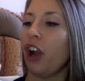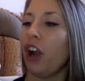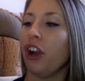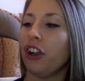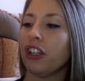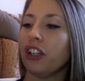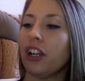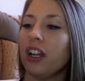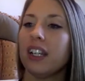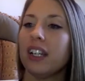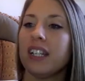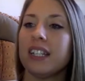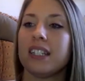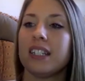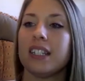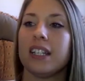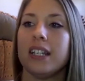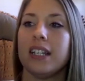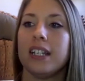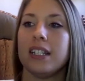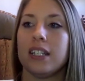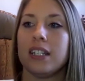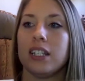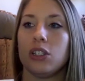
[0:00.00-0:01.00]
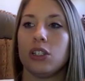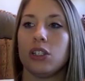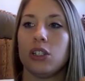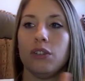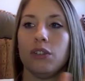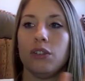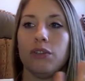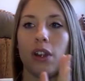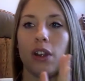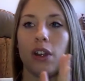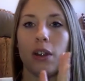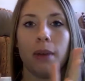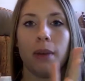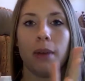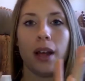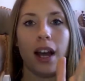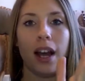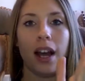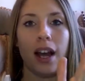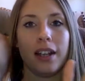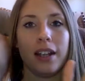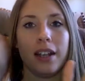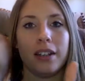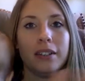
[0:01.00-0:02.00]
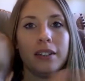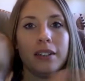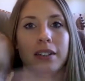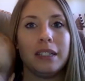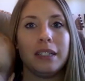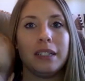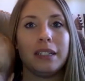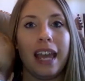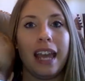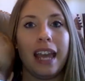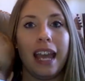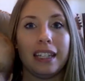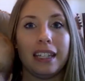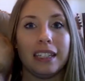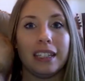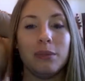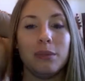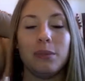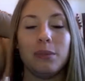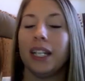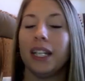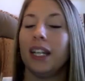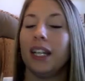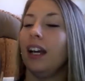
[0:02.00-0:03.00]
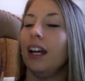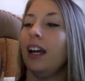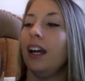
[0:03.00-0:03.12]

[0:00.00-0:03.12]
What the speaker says: her youngest isn't too far behind Caleb,